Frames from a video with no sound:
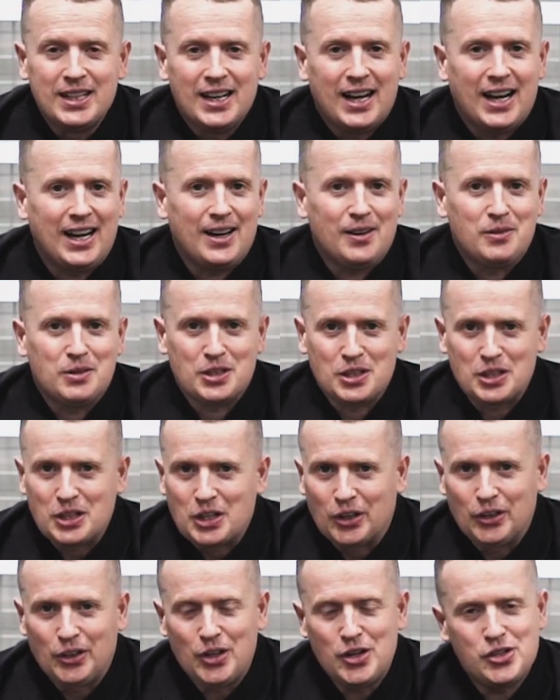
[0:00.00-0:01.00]
I would
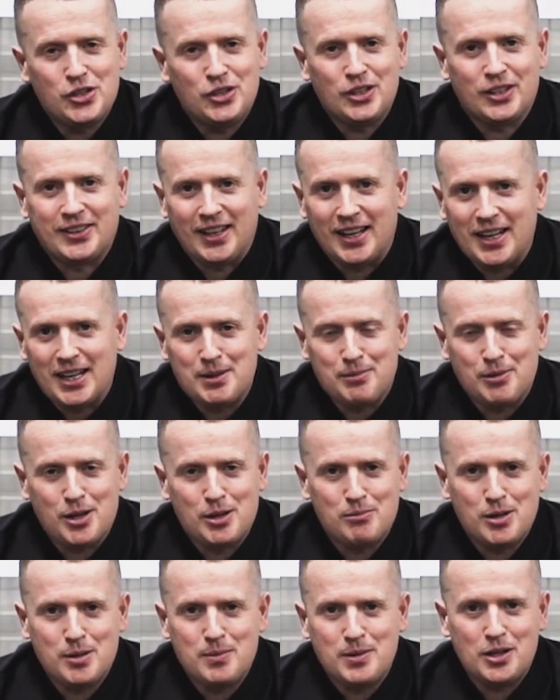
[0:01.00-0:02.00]
encourage you to think
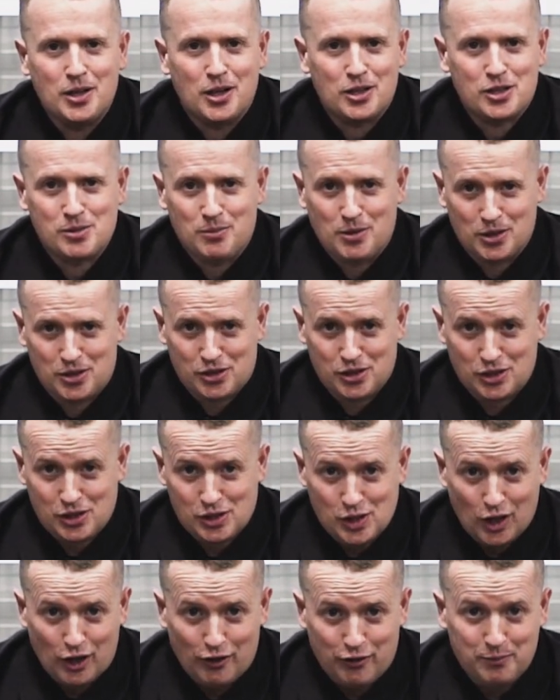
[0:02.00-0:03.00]
about maybe not so much the
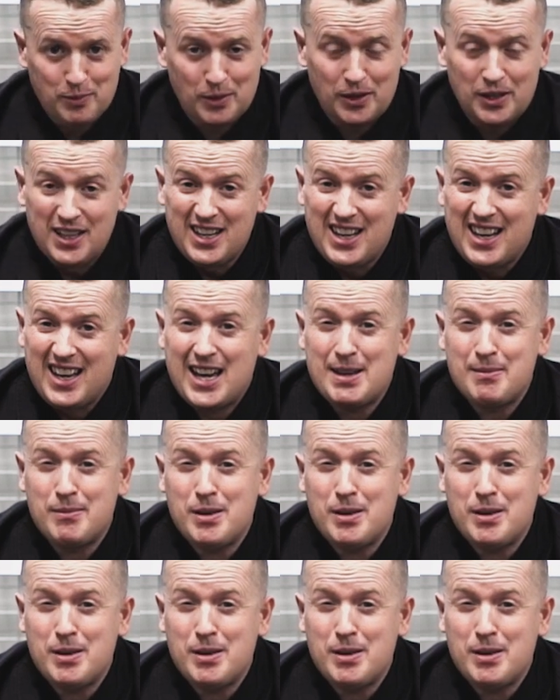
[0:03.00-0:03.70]
stuff, but hey,